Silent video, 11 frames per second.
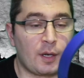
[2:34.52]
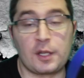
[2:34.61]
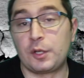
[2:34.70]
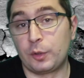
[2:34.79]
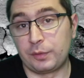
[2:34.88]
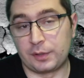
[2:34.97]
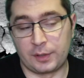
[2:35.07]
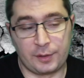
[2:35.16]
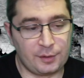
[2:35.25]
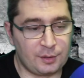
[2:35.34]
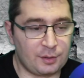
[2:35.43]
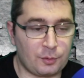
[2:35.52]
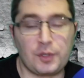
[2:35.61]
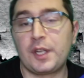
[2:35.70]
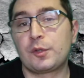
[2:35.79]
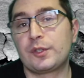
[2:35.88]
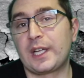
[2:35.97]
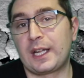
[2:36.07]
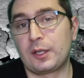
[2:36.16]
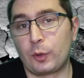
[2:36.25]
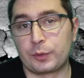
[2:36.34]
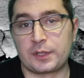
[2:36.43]
users, you need to
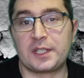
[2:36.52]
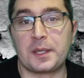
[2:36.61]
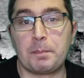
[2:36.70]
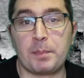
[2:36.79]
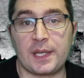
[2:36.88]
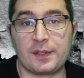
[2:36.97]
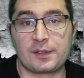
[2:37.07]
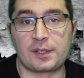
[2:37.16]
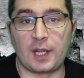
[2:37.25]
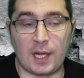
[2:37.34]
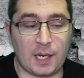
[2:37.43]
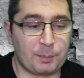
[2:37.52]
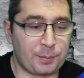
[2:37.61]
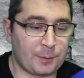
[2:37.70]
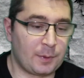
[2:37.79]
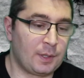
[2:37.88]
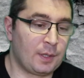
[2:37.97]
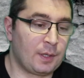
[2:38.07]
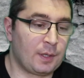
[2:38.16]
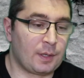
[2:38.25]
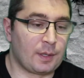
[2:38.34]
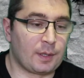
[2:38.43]
download the Beats app,
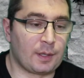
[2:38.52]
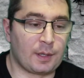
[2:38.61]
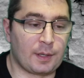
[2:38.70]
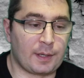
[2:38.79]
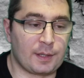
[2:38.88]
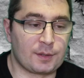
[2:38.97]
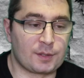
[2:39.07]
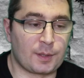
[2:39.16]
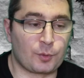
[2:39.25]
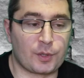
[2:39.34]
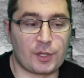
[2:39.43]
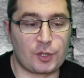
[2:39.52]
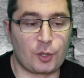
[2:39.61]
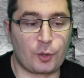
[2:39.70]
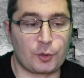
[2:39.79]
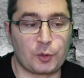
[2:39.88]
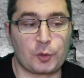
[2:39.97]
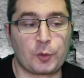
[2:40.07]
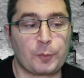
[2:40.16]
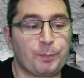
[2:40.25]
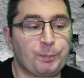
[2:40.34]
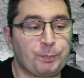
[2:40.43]
and I'm gonna show you
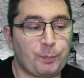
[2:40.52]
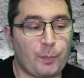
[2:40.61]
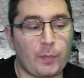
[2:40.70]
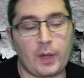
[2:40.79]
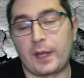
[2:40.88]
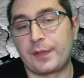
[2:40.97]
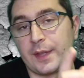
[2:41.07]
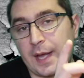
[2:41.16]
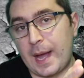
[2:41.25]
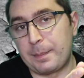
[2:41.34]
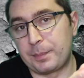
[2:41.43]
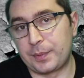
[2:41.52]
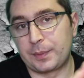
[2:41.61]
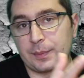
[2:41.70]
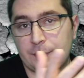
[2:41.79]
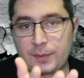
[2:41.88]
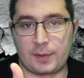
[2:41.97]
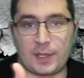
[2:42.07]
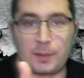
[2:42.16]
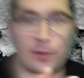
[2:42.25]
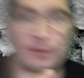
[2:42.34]
in the app a couple